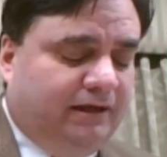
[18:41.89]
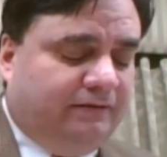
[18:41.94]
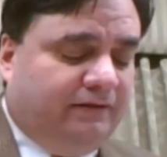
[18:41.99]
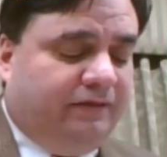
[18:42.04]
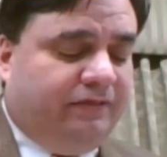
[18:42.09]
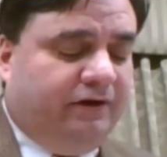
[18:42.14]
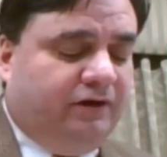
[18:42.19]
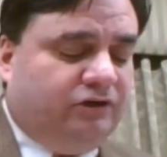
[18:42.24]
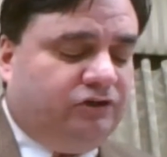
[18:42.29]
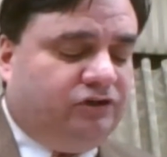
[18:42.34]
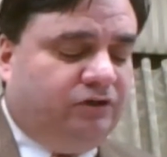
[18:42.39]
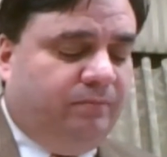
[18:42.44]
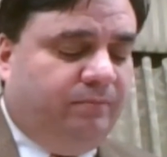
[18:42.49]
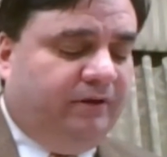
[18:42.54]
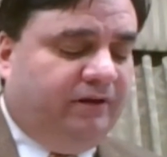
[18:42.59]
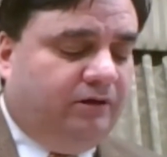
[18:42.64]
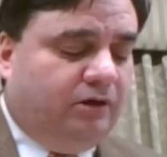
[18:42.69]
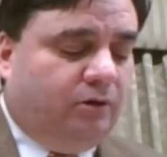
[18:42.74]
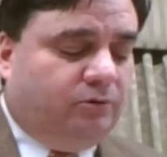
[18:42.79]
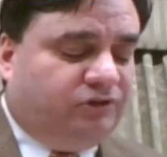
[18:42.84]
that there should
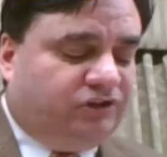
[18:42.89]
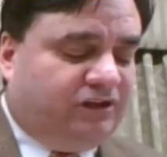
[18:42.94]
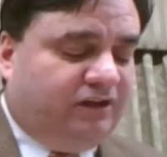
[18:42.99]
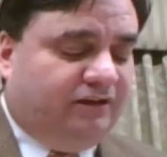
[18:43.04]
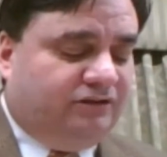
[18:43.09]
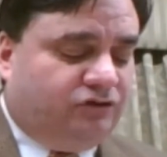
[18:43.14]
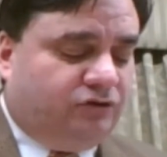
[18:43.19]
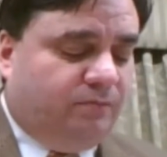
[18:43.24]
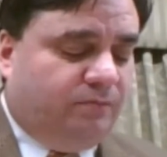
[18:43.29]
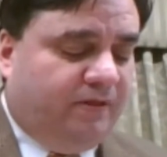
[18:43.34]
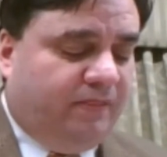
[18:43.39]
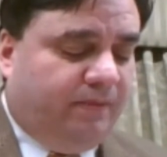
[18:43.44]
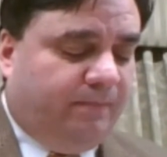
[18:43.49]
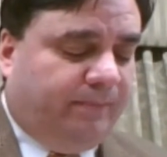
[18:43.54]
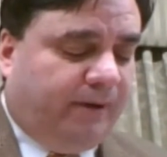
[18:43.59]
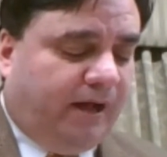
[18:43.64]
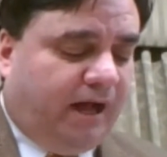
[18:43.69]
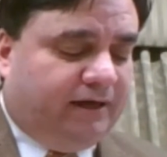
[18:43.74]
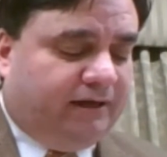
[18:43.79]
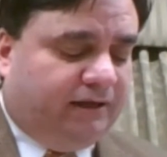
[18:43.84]
be no schism in the
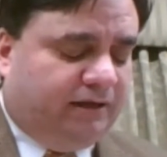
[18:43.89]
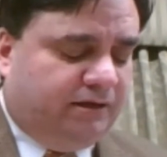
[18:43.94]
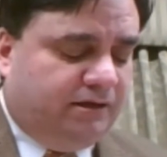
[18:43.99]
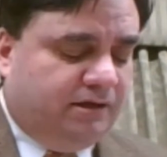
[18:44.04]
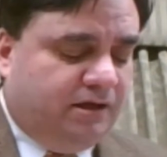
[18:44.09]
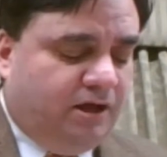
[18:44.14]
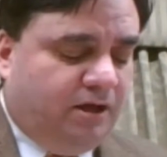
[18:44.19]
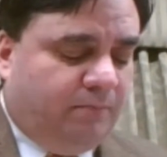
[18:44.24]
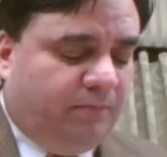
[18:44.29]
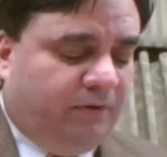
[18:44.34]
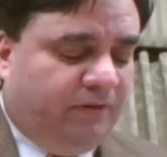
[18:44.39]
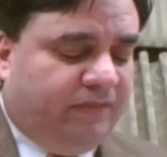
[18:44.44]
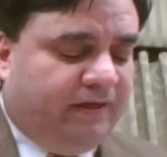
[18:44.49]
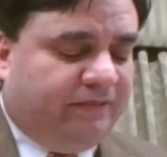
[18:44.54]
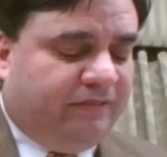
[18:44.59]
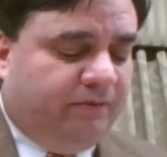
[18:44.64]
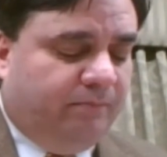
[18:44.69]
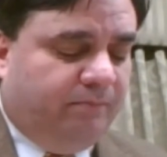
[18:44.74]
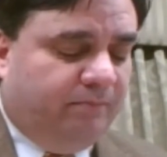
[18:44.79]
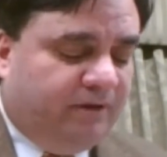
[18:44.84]
body but
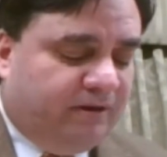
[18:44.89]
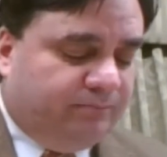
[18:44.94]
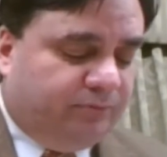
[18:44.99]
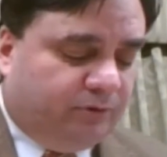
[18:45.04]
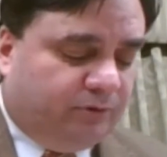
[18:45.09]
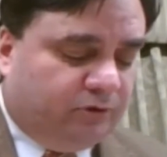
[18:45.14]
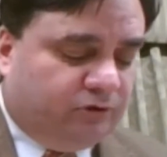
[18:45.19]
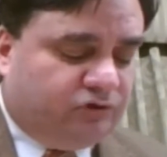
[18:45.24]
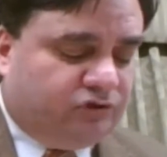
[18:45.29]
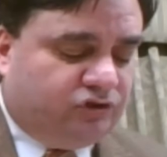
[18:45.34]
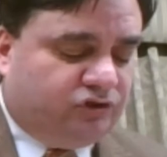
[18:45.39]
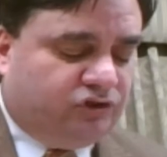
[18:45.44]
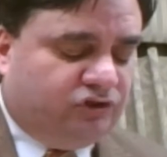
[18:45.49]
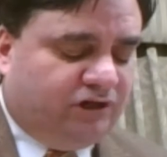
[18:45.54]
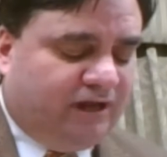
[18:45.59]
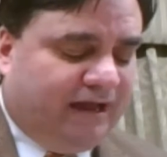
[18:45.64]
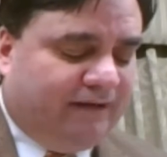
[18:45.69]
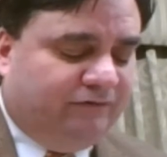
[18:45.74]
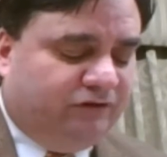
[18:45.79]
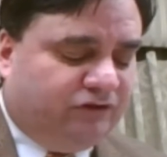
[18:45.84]
that the members
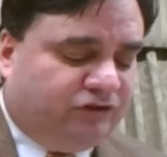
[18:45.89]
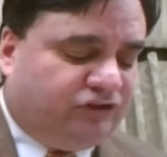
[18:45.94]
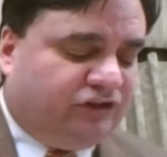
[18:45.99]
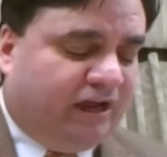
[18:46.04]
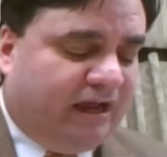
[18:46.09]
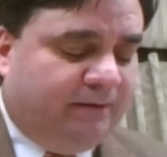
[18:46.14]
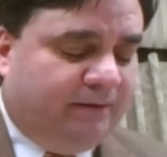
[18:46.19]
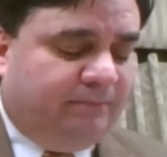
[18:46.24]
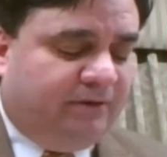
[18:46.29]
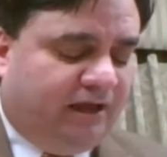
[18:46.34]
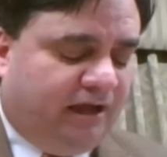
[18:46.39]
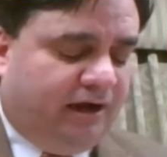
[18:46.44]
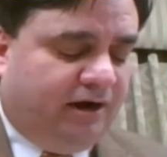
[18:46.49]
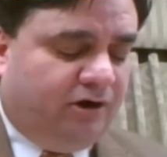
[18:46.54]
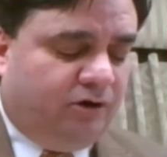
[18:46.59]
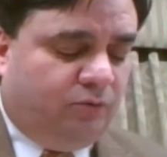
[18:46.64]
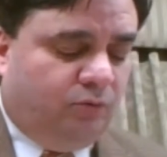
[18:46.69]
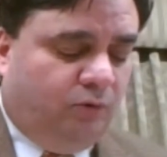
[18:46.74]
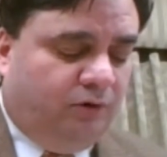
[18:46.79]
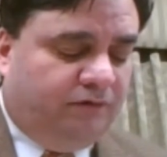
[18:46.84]
should have the same
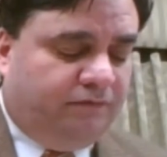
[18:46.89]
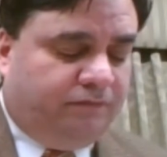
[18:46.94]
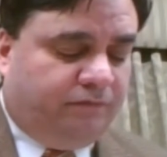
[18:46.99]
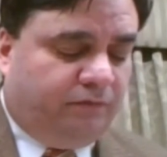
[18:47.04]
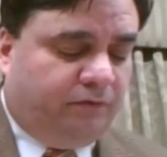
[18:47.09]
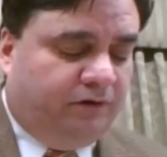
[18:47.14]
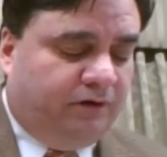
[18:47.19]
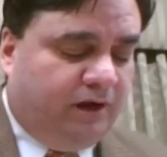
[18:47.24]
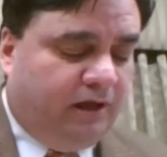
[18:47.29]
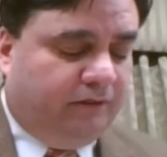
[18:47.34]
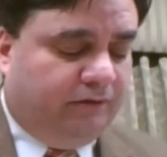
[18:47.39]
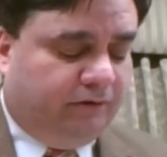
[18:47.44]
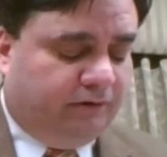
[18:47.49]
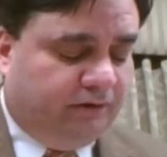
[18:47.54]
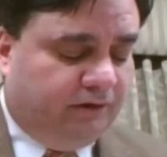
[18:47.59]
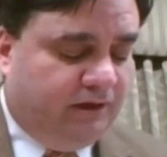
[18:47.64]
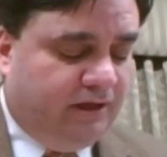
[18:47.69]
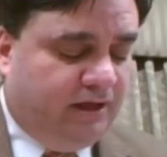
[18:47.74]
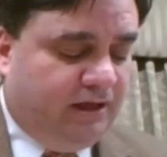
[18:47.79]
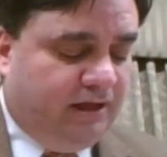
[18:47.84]
care one for another.